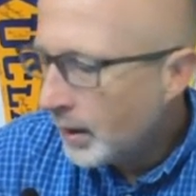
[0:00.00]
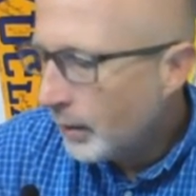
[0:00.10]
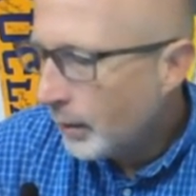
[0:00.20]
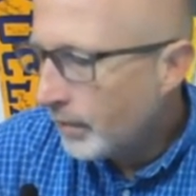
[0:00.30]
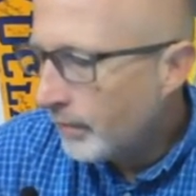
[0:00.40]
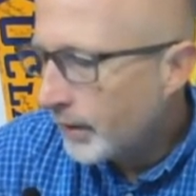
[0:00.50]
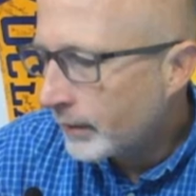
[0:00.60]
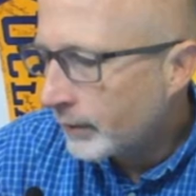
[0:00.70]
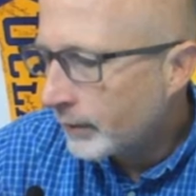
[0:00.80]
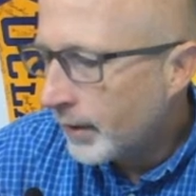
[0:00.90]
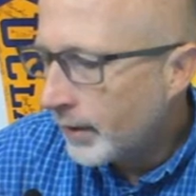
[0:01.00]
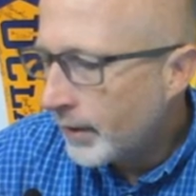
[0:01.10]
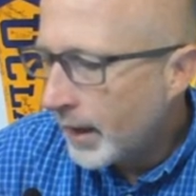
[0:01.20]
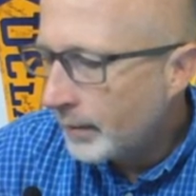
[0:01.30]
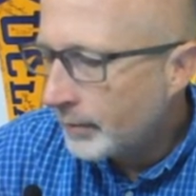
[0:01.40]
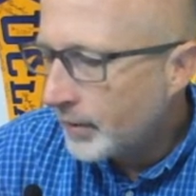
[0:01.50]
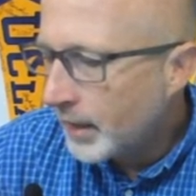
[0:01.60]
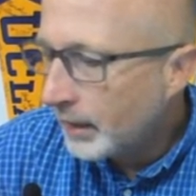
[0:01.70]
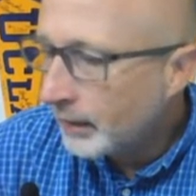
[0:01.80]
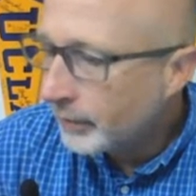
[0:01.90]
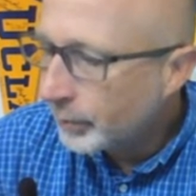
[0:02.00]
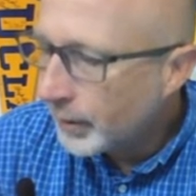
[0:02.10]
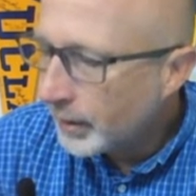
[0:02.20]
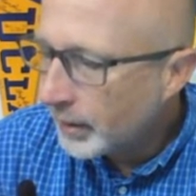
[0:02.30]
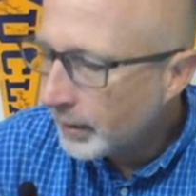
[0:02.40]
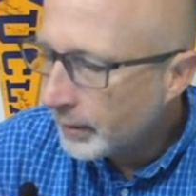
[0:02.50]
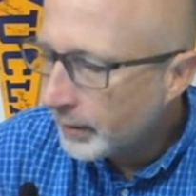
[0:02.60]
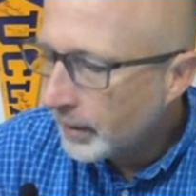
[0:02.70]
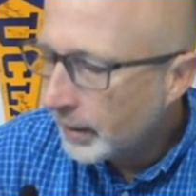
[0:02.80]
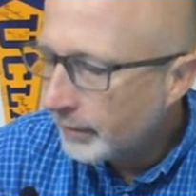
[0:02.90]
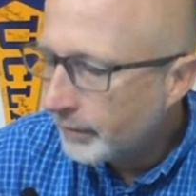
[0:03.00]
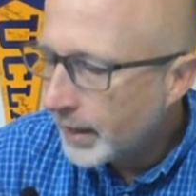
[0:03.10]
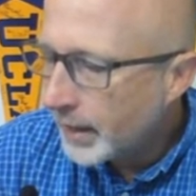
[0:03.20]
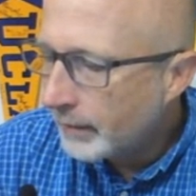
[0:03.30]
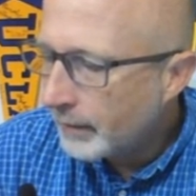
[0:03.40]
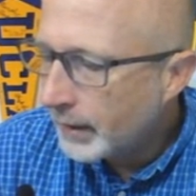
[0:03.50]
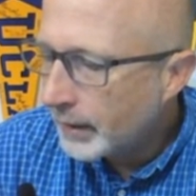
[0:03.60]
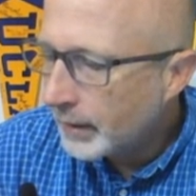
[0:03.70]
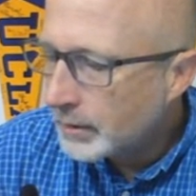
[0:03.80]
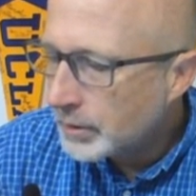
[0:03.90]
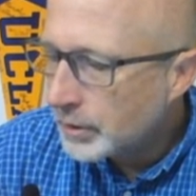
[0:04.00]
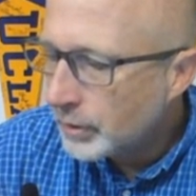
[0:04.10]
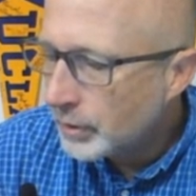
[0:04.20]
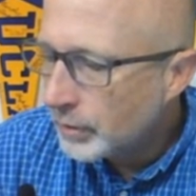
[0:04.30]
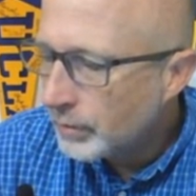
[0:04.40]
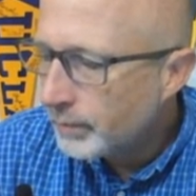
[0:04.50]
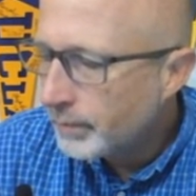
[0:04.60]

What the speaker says: What are the factors of 10 that add up to negative 3, negative 5, and 2?